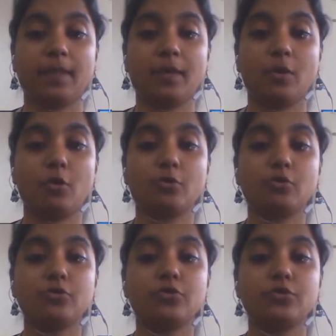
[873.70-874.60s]

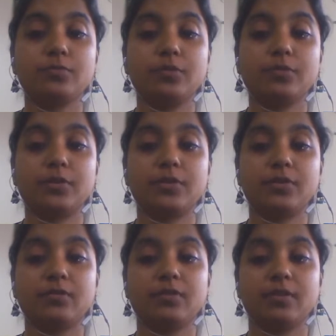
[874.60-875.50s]
Occlusion preventive
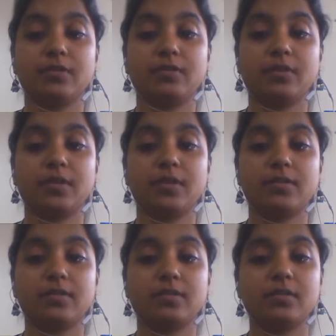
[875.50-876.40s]
as well as
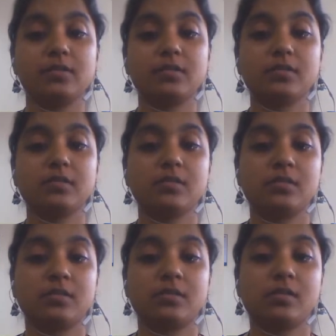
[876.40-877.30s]
the
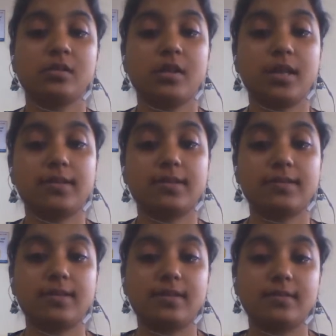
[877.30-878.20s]

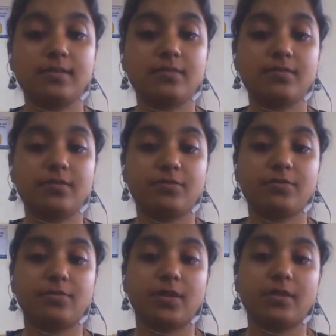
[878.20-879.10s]
exercises which
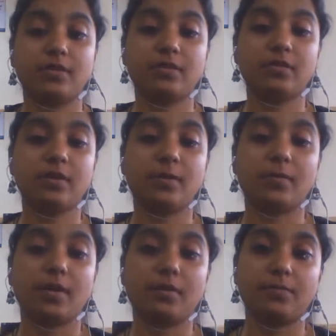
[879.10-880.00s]
by the
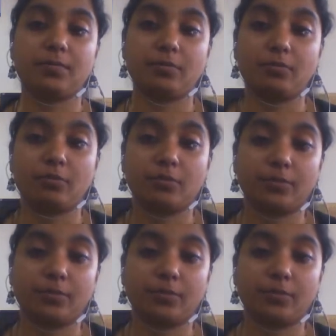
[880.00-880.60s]
amblyoscope.